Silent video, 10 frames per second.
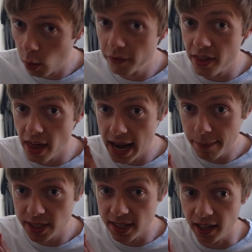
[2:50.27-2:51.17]
for the lip
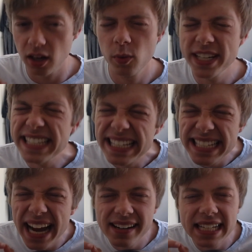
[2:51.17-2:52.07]
sync, which is a
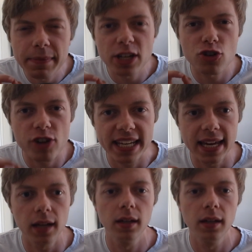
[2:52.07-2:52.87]
tiny bit trickier.